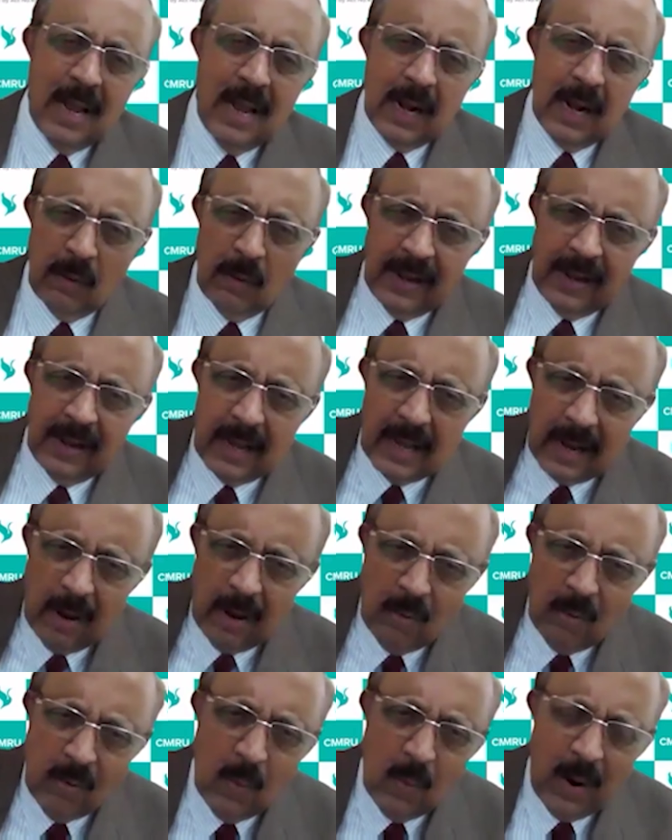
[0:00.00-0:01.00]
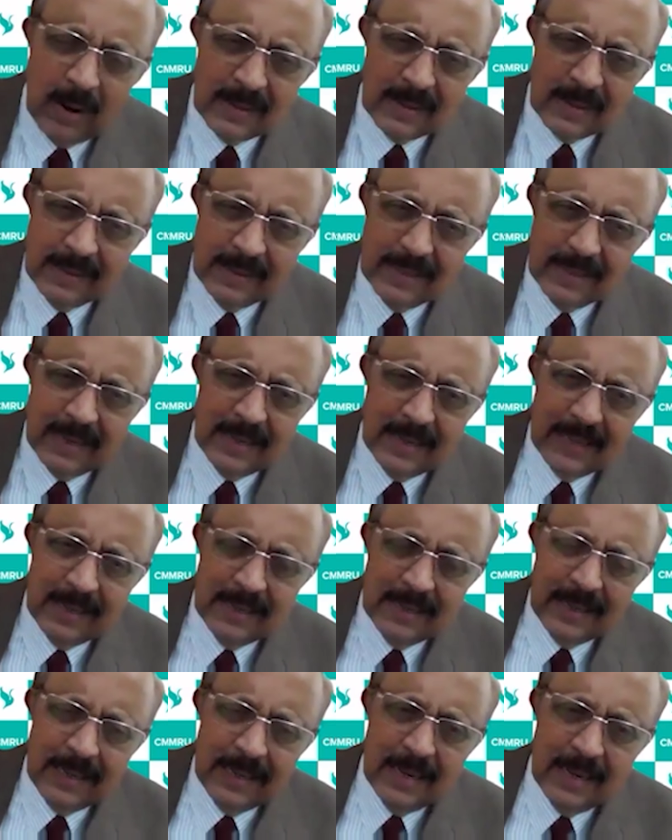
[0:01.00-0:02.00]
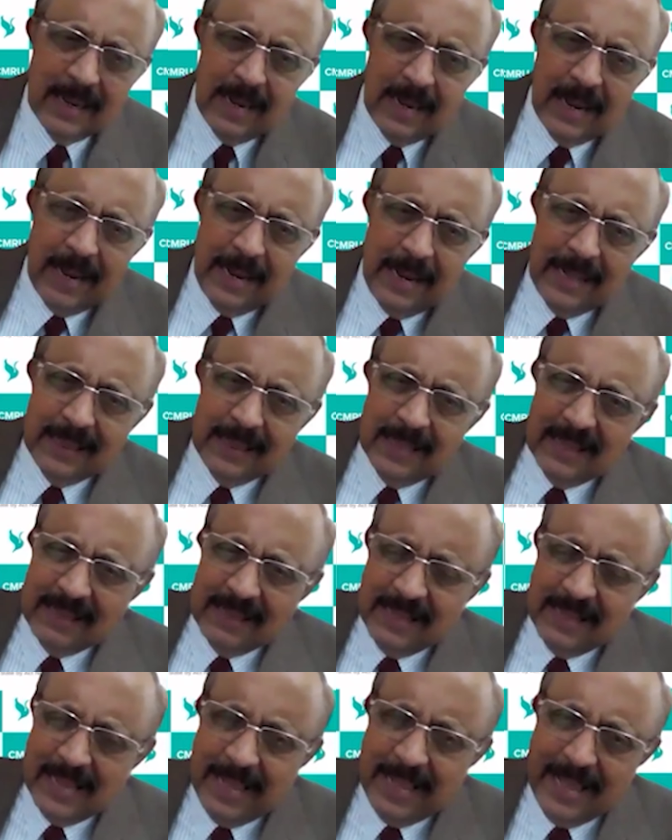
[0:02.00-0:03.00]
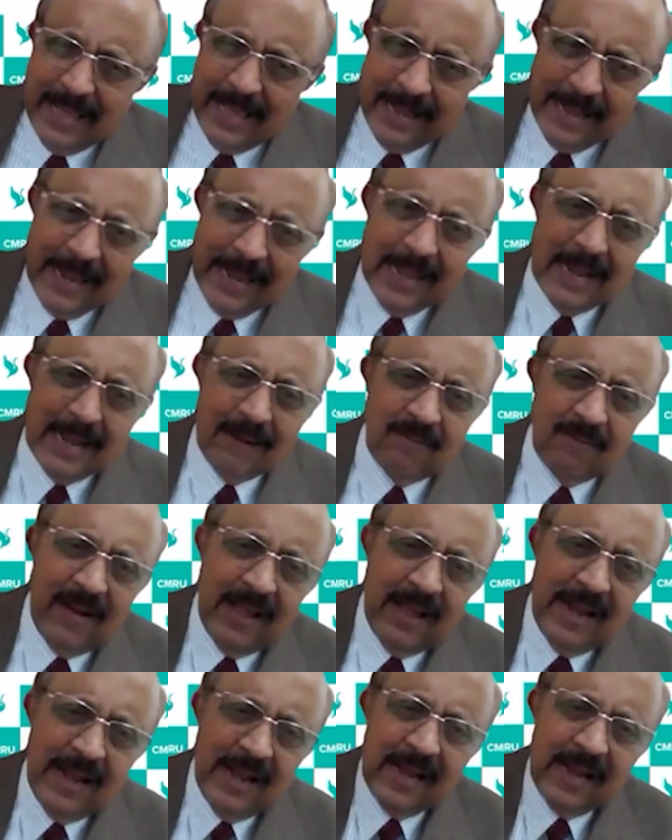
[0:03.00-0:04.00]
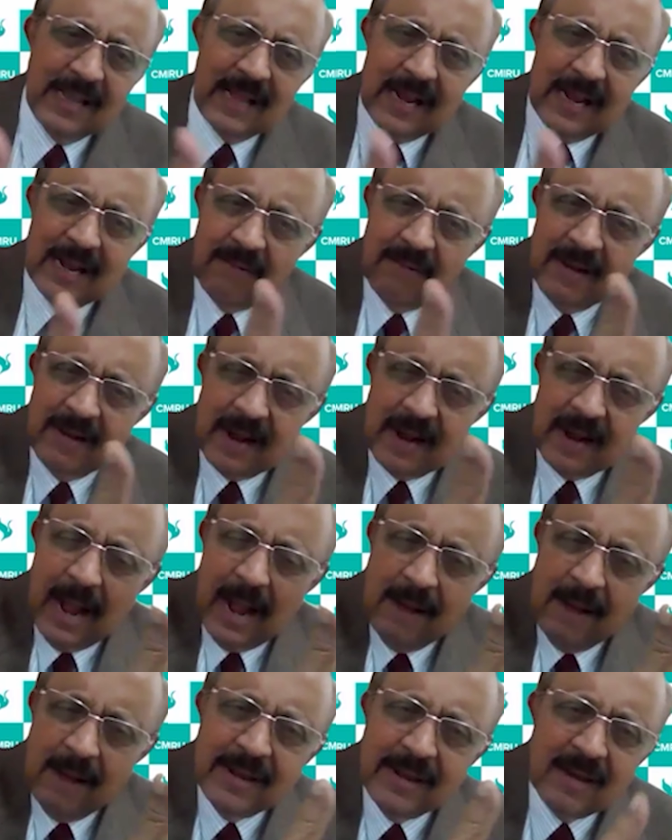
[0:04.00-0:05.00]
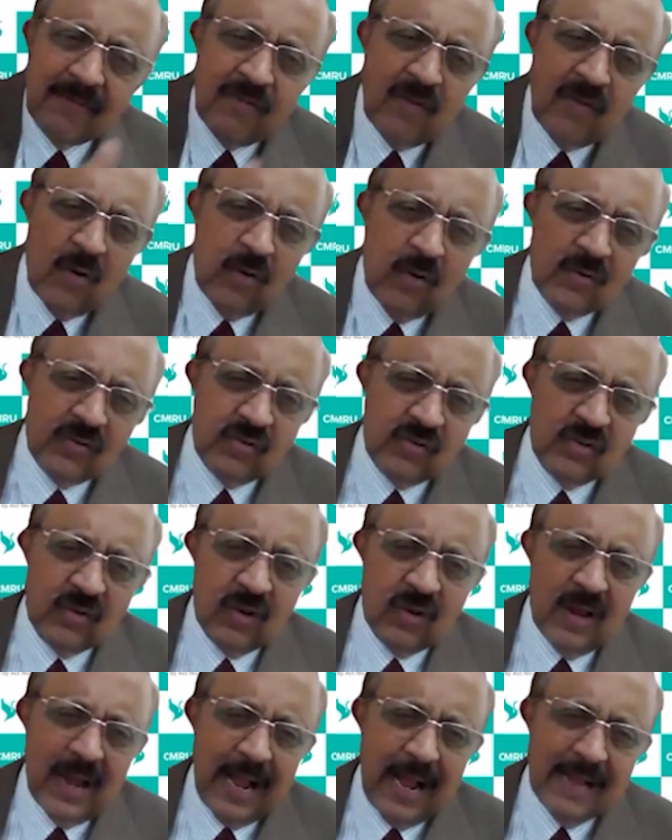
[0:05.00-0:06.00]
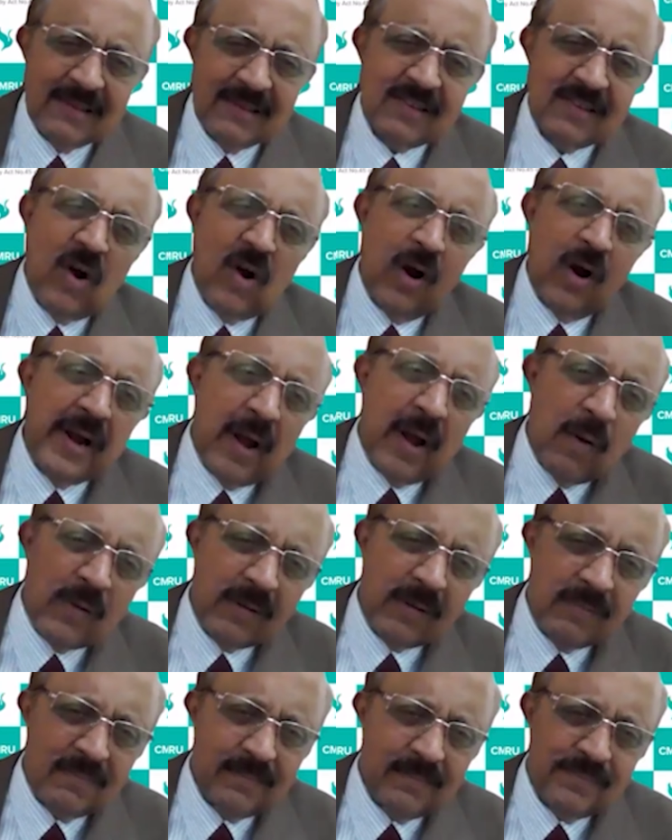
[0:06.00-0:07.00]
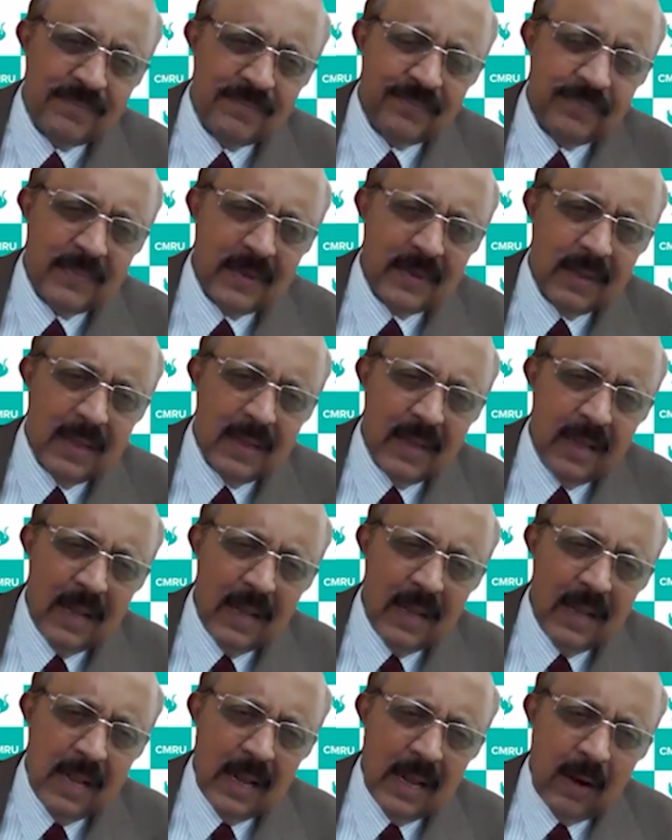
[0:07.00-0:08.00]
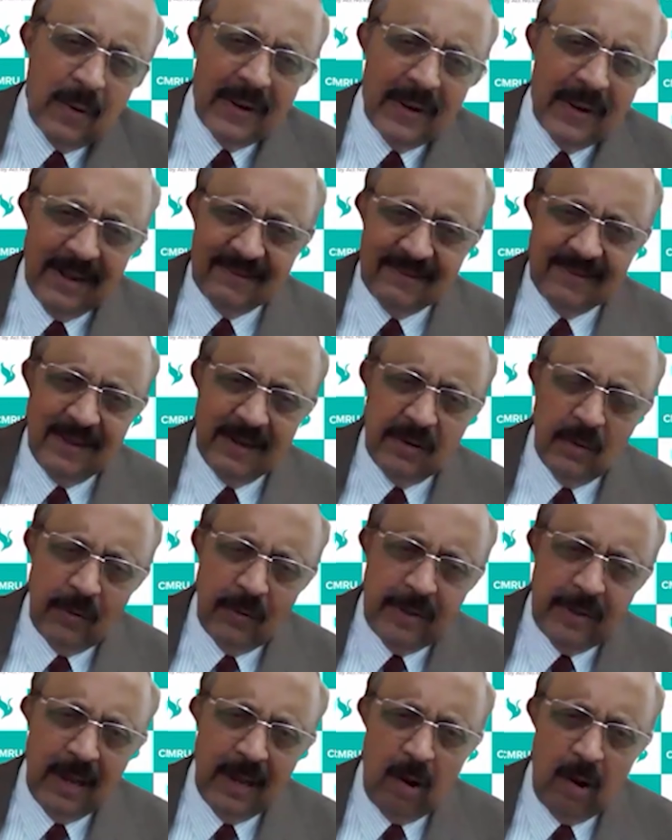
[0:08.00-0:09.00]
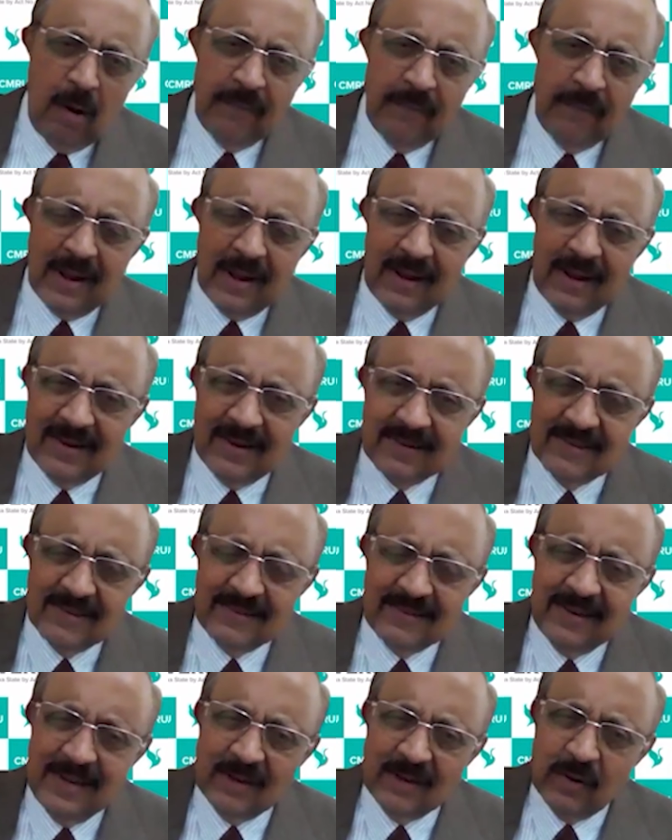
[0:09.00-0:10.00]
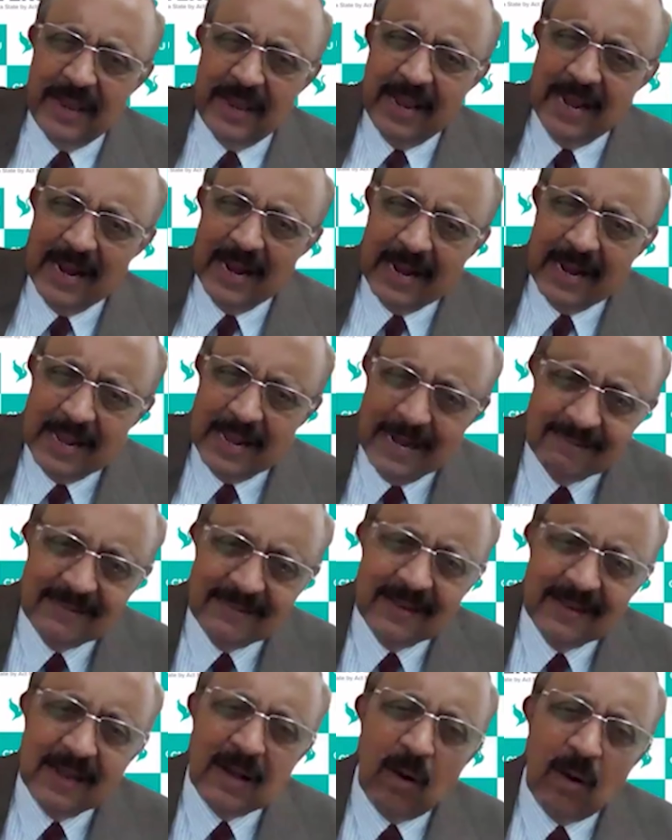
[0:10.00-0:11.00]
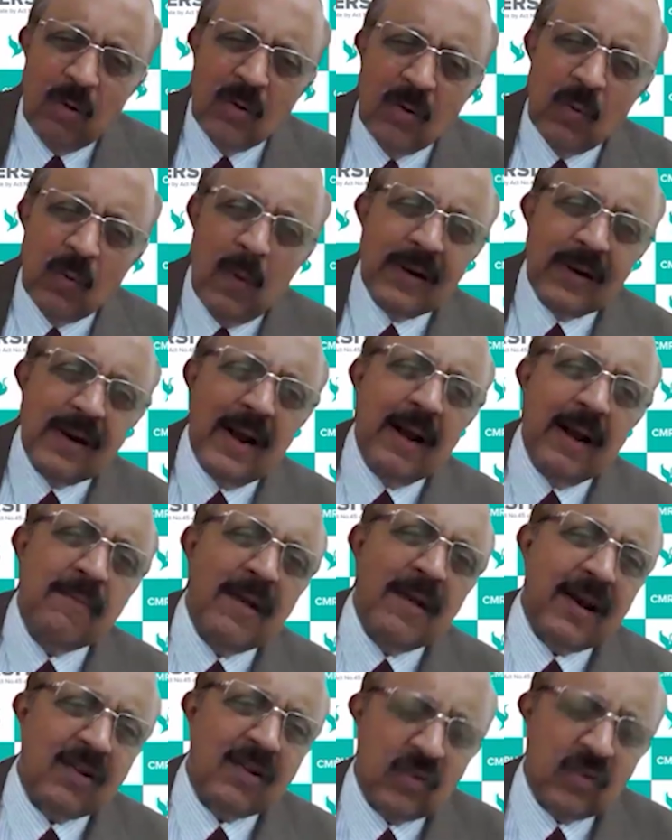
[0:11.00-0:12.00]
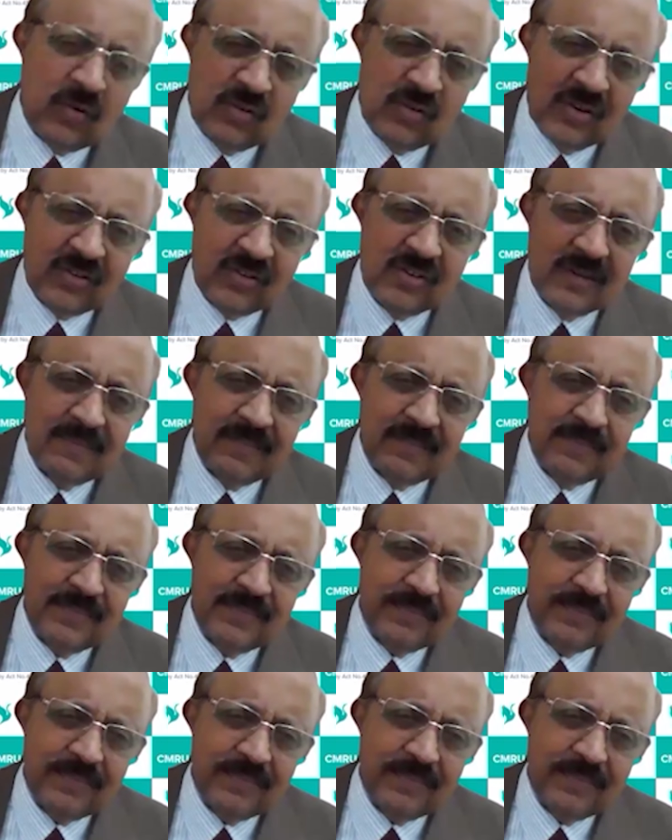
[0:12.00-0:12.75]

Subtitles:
Now the groundwater in the area wherein the river Kaveri flows has gone down. Now it is the duty of the concerned state to increase the groundwater level resources.